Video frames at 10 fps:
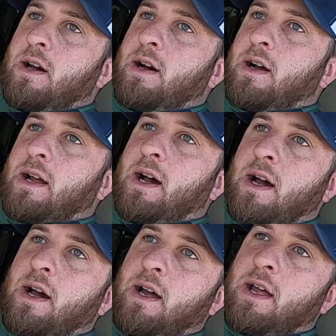A
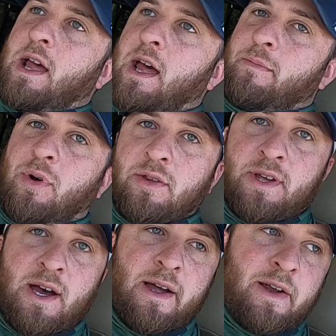guy had bald
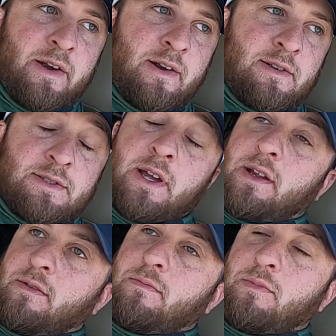tires,
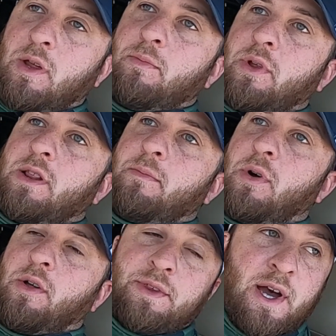like completely
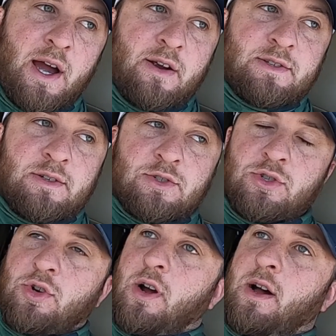bald tires on his
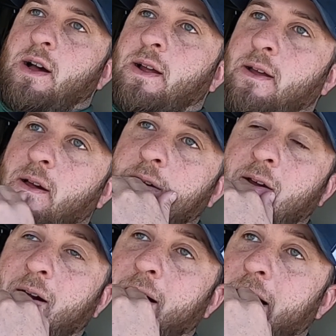truck.
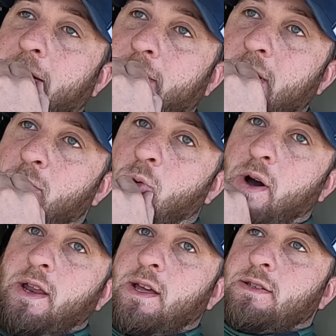I don't know
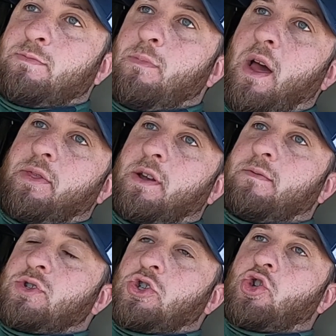what his method
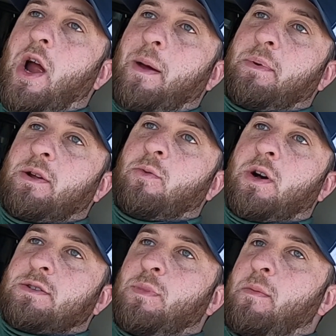of strapping
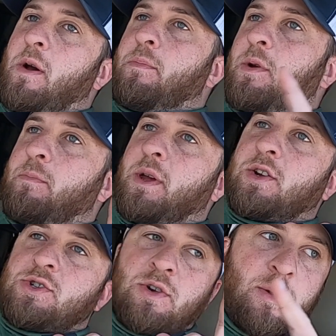was. Maybe I'll put a
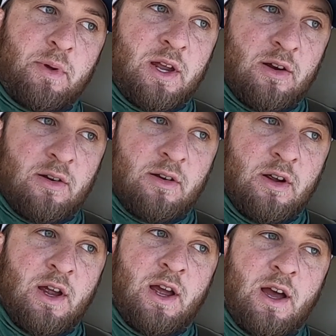picture up here.
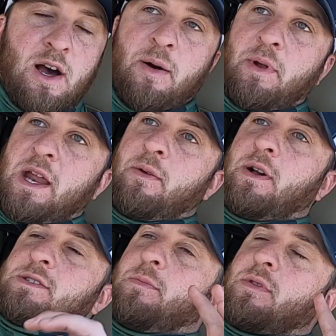But
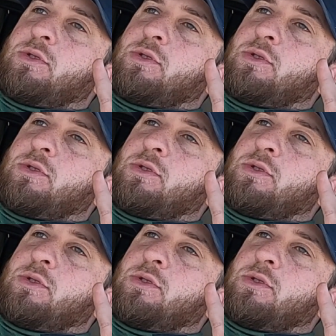anyways, number